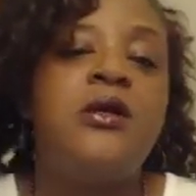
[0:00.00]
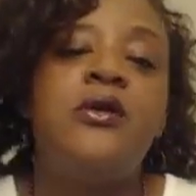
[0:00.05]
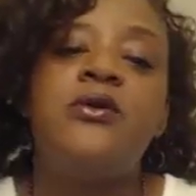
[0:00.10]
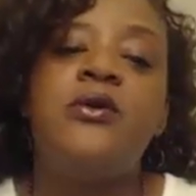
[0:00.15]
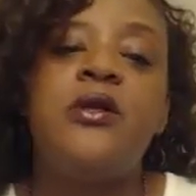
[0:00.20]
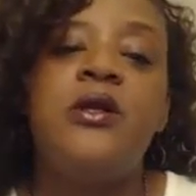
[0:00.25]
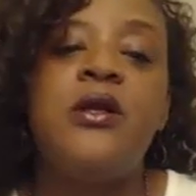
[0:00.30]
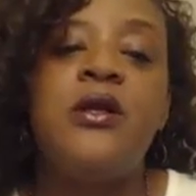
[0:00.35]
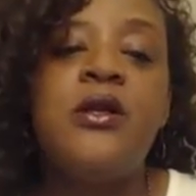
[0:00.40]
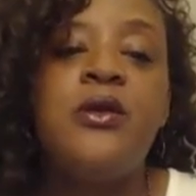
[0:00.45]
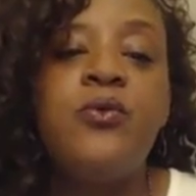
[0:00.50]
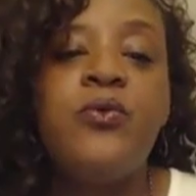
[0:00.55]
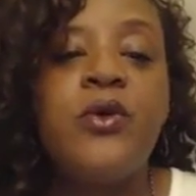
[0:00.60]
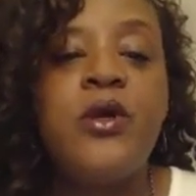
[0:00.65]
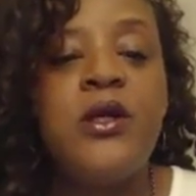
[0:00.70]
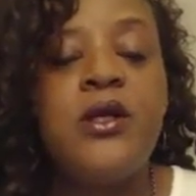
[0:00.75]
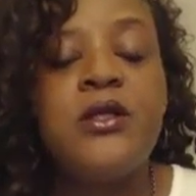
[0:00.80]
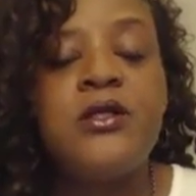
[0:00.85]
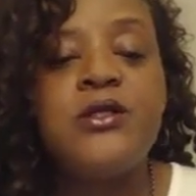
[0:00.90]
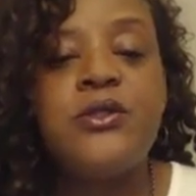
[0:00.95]
You're getting
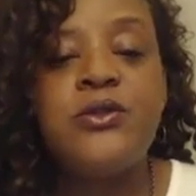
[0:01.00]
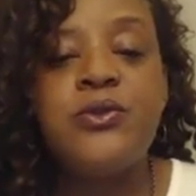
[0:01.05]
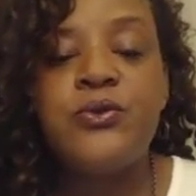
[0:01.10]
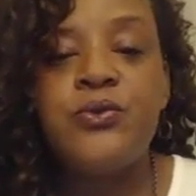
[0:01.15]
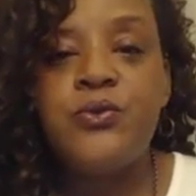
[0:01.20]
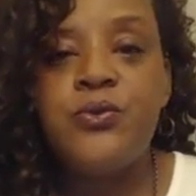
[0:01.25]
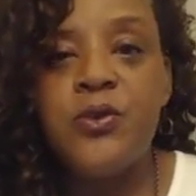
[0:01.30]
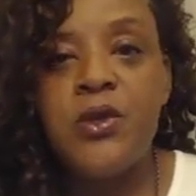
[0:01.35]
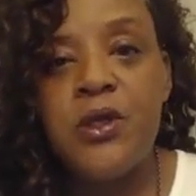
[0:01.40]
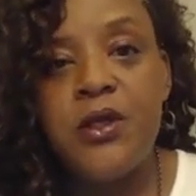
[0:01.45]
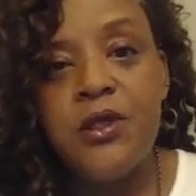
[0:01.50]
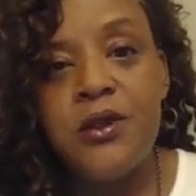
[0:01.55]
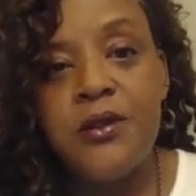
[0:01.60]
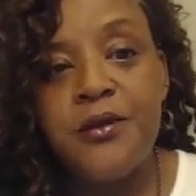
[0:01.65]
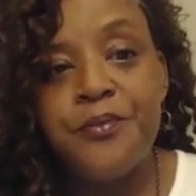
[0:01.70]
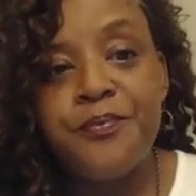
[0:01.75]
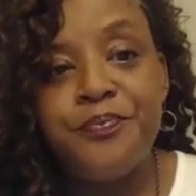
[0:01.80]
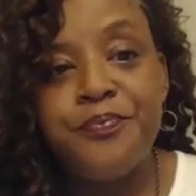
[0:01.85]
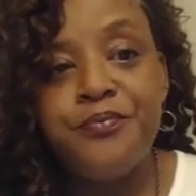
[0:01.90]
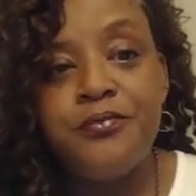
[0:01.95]
ready
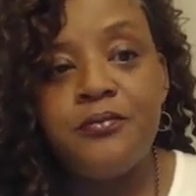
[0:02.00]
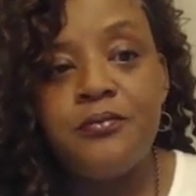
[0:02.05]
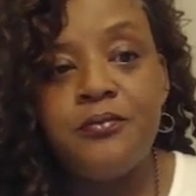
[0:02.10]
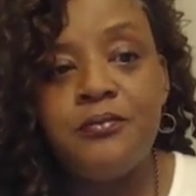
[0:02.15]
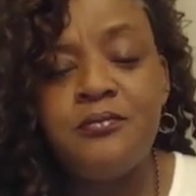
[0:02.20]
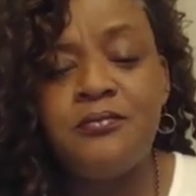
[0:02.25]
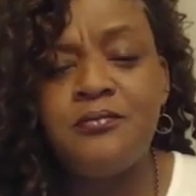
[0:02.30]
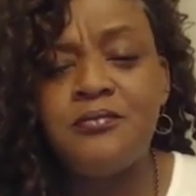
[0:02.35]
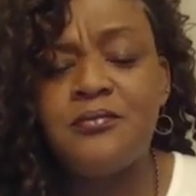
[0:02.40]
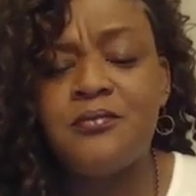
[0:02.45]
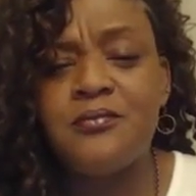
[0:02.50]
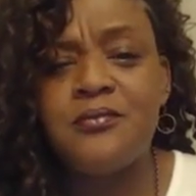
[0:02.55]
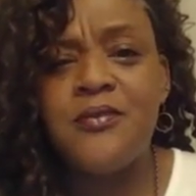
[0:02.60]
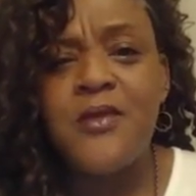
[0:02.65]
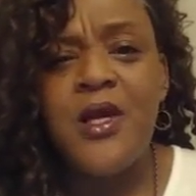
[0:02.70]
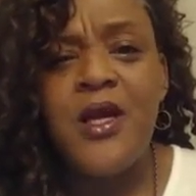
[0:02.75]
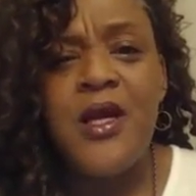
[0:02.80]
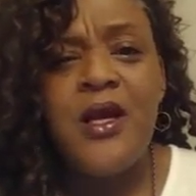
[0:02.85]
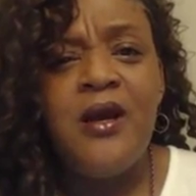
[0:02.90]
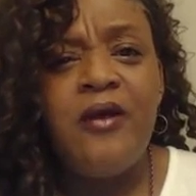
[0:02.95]
to
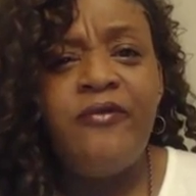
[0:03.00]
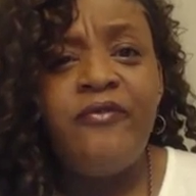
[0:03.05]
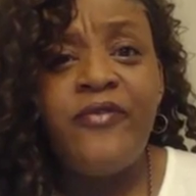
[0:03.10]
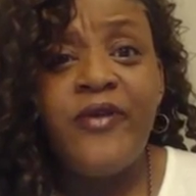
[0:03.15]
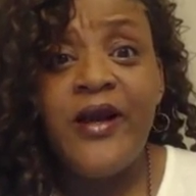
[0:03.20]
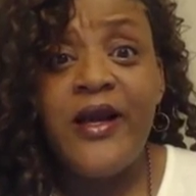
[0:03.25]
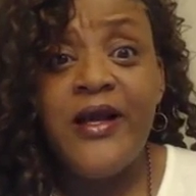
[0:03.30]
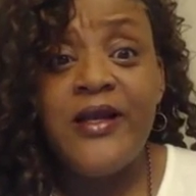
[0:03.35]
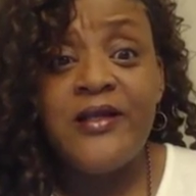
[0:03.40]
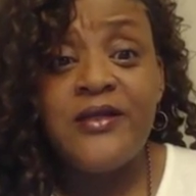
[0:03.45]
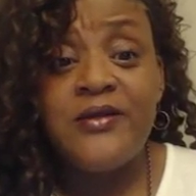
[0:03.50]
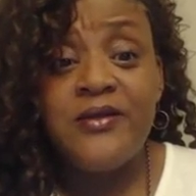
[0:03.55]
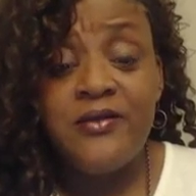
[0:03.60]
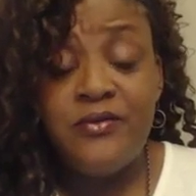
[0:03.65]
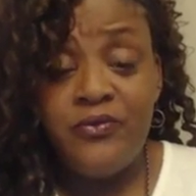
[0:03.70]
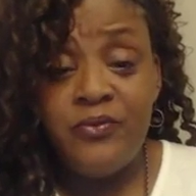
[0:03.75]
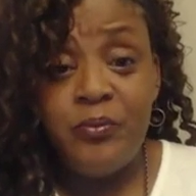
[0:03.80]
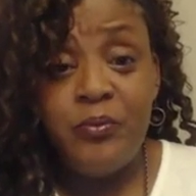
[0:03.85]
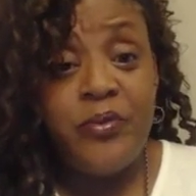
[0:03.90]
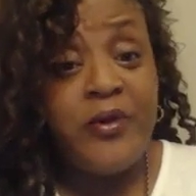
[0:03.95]
fight
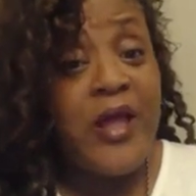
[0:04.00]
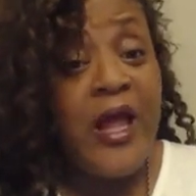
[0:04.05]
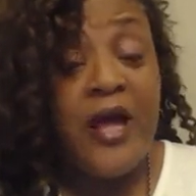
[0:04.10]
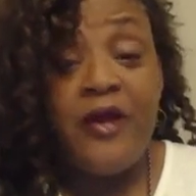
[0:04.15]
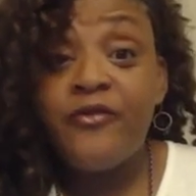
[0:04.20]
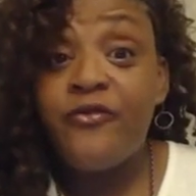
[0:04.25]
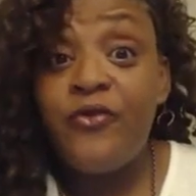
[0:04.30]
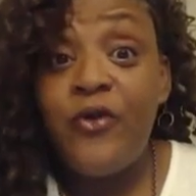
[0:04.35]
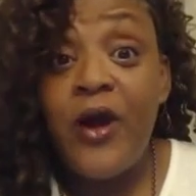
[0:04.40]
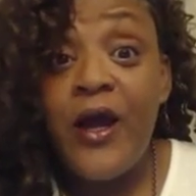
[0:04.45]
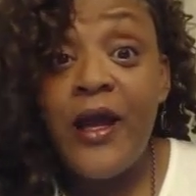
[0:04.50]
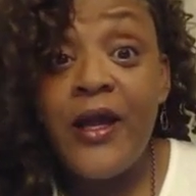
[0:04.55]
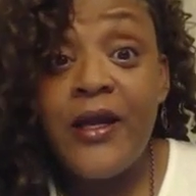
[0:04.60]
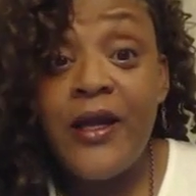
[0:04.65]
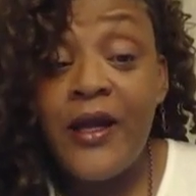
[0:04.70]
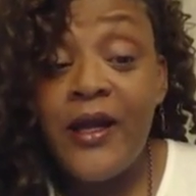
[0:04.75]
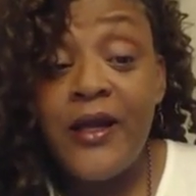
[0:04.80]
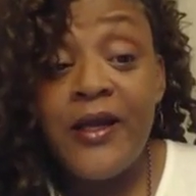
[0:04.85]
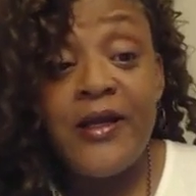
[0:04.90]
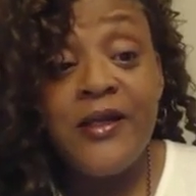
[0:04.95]
Black
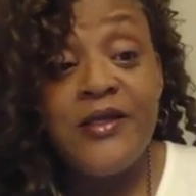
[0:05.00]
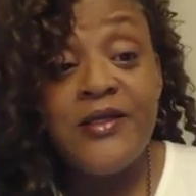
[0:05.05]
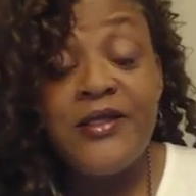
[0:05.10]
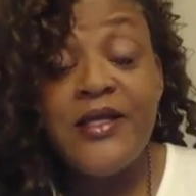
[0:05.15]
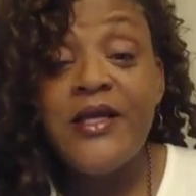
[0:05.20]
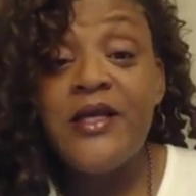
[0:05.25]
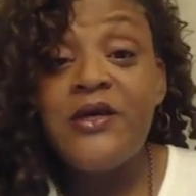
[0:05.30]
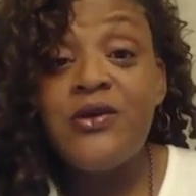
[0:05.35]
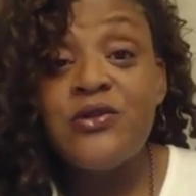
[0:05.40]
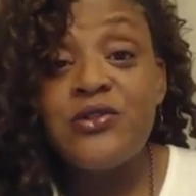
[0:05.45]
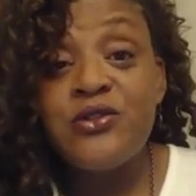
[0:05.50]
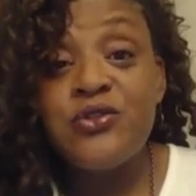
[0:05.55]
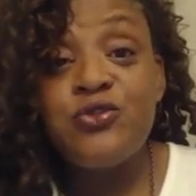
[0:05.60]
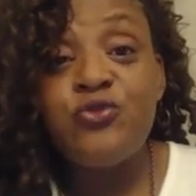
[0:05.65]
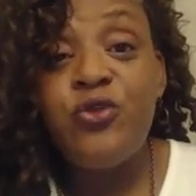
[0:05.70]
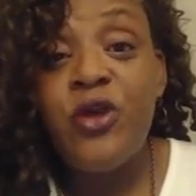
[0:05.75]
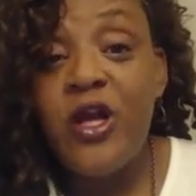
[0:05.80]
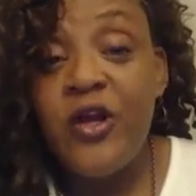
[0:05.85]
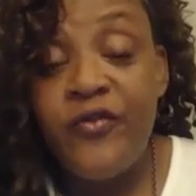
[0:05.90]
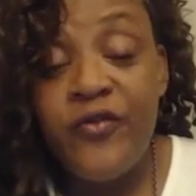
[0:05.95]
Friday deals and
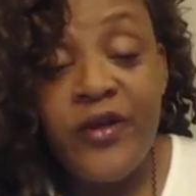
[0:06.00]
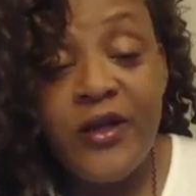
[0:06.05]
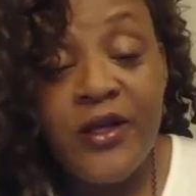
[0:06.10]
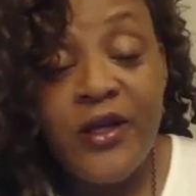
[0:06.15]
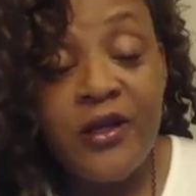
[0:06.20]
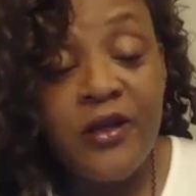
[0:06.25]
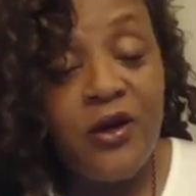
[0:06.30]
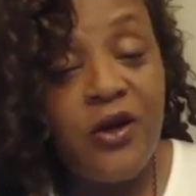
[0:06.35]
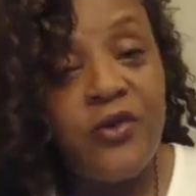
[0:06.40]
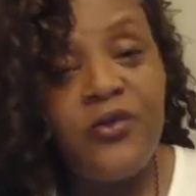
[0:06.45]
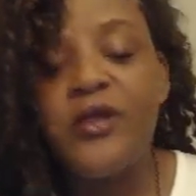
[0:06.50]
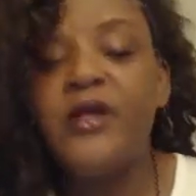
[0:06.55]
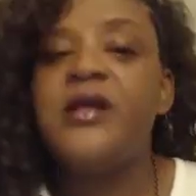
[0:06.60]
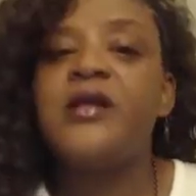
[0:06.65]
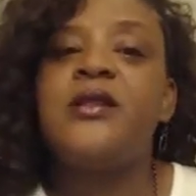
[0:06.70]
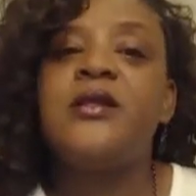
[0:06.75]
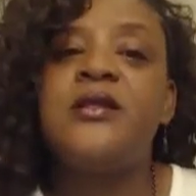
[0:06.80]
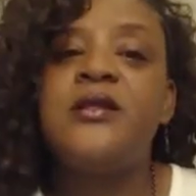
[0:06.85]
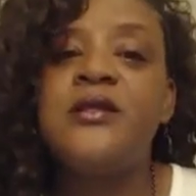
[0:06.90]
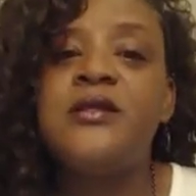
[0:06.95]
traffic and all
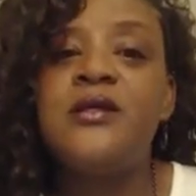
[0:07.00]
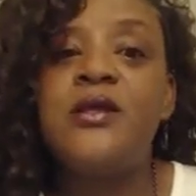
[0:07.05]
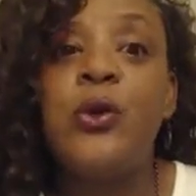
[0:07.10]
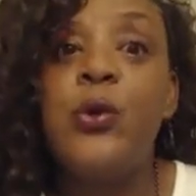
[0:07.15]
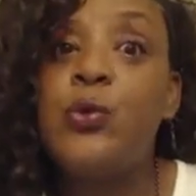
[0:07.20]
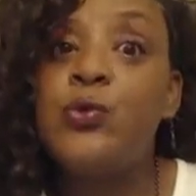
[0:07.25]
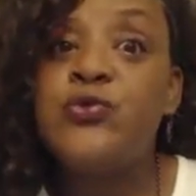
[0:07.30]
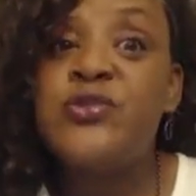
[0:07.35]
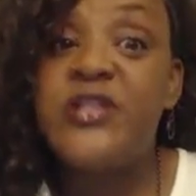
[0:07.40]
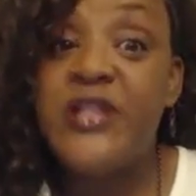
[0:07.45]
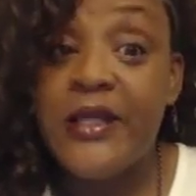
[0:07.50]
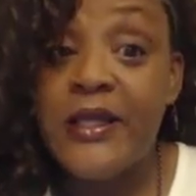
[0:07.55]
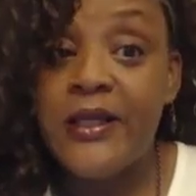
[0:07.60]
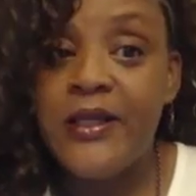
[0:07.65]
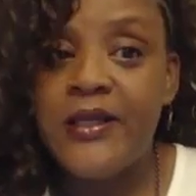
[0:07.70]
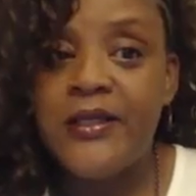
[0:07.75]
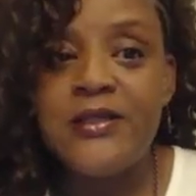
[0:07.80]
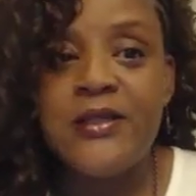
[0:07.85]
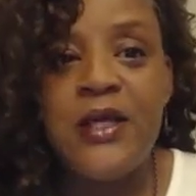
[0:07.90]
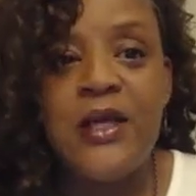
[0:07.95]
that, those
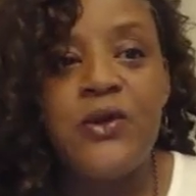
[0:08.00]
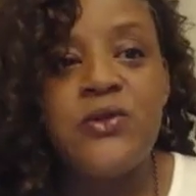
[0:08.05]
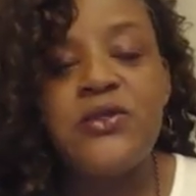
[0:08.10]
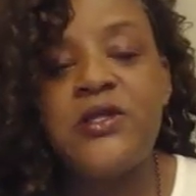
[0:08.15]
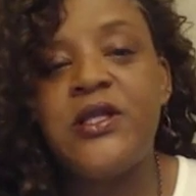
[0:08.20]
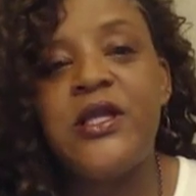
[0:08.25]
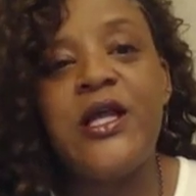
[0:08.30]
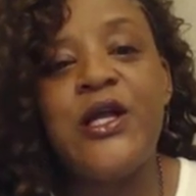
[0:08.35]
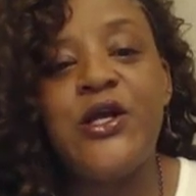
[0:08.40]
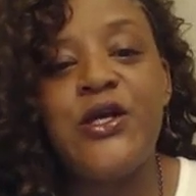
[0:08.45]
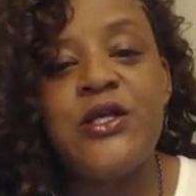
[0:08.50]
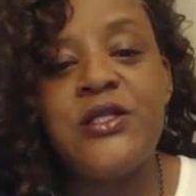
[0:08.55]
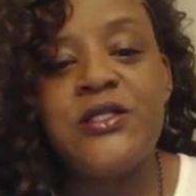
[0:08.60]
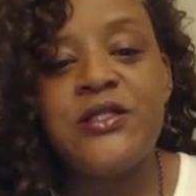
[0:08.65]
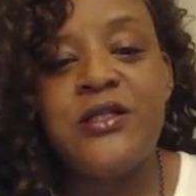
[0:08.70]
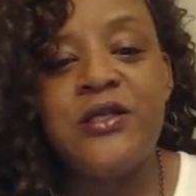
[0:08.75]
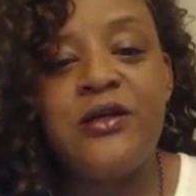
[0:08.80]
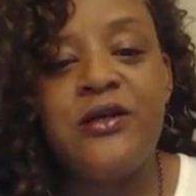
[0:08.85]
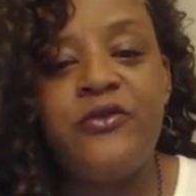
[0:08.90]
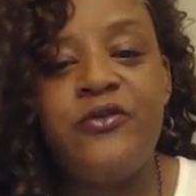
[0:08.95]
things. I ain't gonna say that good
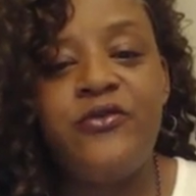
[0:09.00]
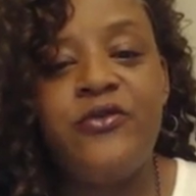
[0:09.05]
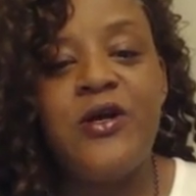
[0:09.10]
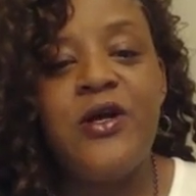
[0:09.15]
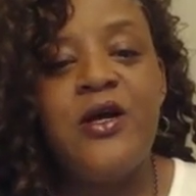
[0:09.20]
stuff.